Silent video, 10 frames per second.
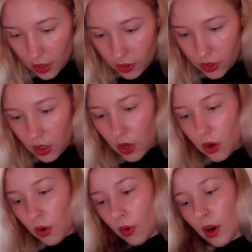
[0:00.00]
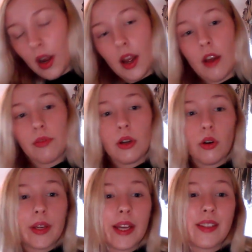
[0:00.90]
So, if we're
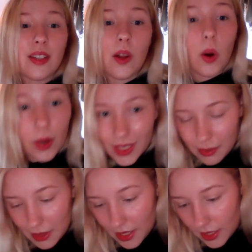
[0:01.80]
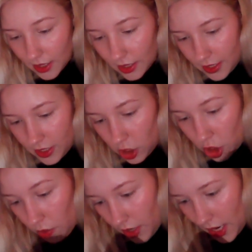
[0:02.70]
going into the argument, let's
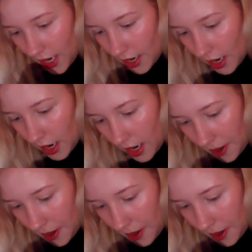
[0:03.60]
do that.